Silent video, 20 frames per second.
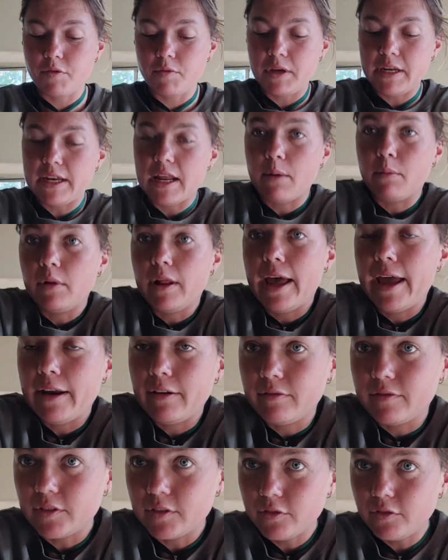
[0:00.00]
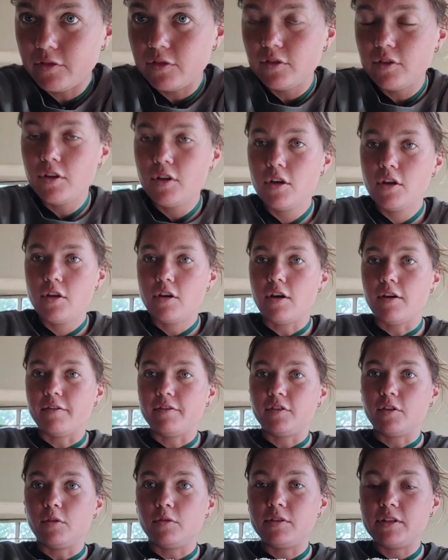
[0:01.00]
double handfuls of
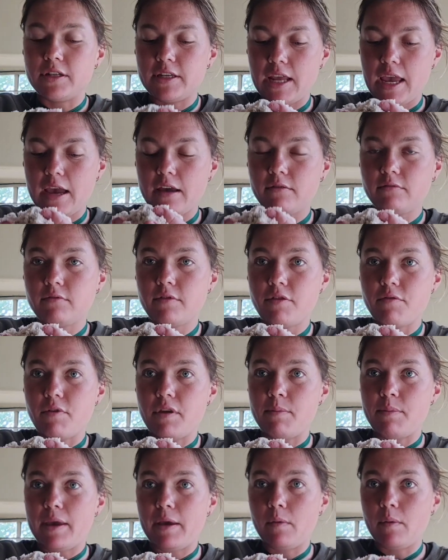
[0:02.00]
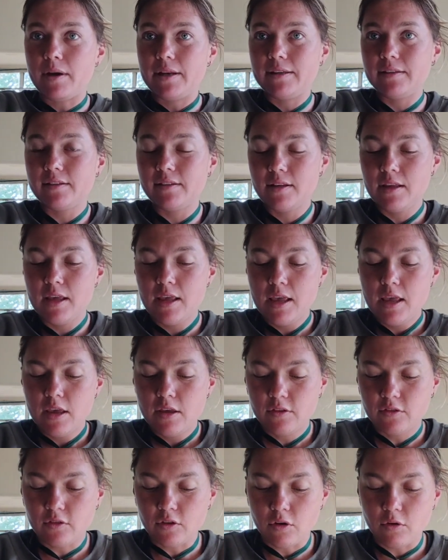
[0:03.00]
salt in, 3 big ones.
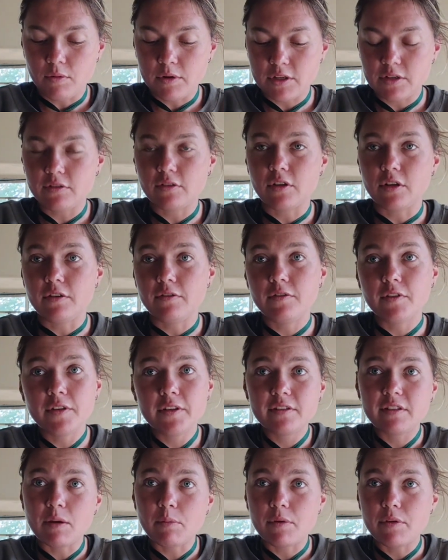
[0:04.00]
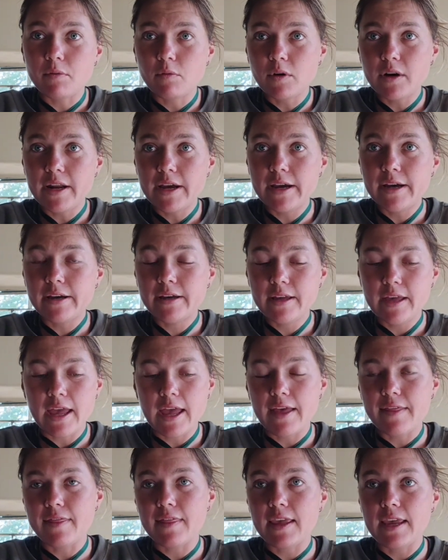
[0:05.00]
So we're just going to fill this up with water
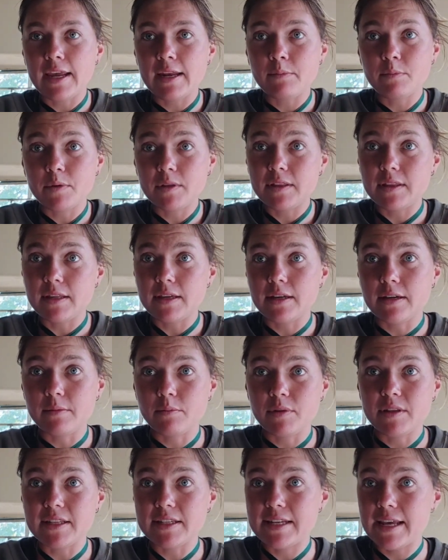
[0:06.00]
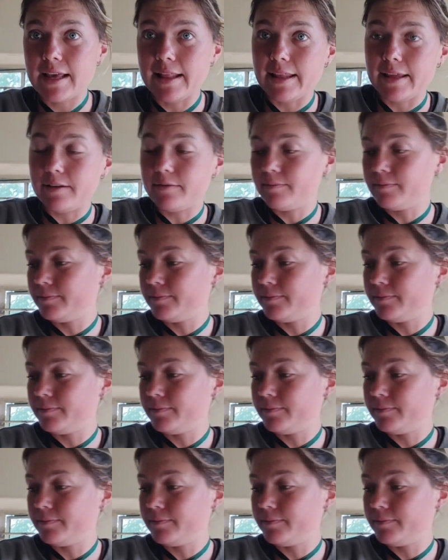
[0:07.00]
and then put the tail in.